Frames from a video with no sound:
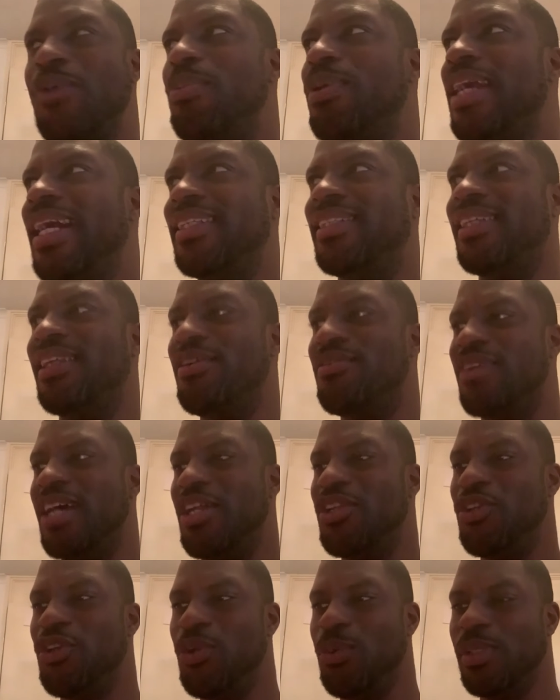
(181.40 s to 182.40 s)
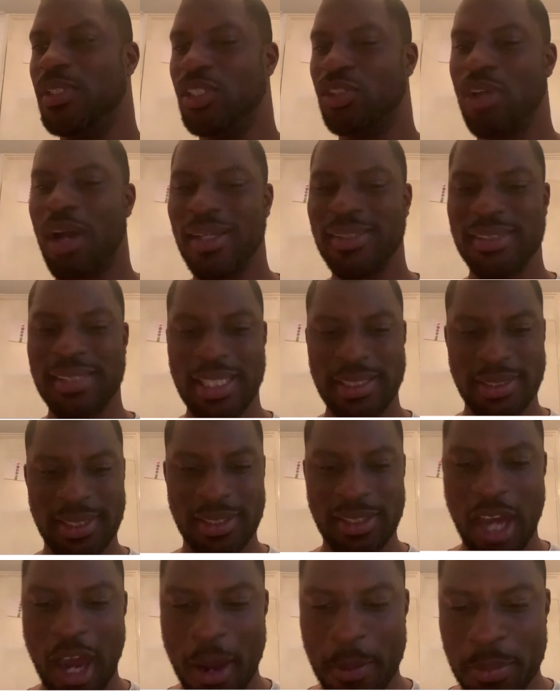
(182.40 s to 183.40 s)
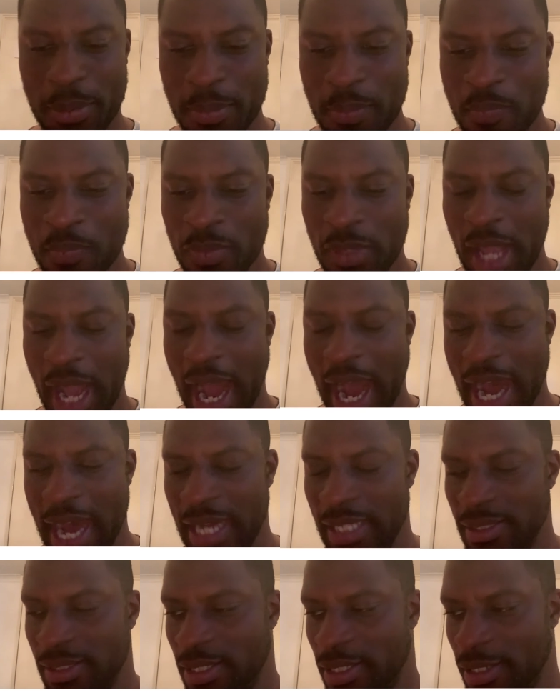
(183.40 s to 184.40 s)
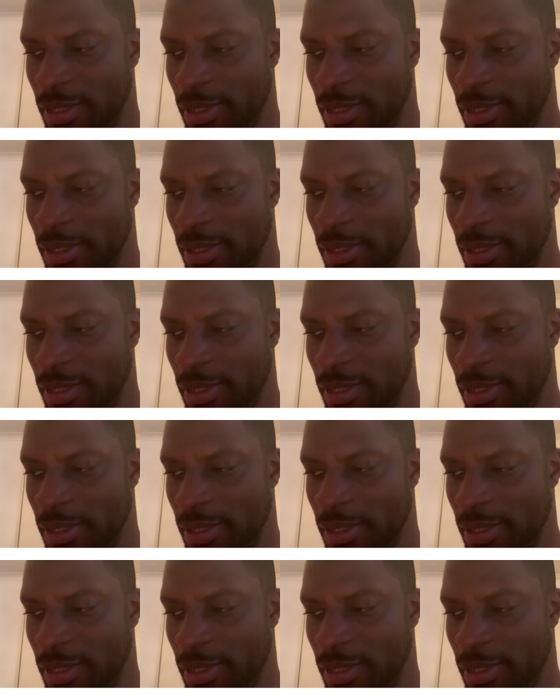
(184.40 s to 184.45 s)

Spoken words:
we get to the venue, we start setting up, and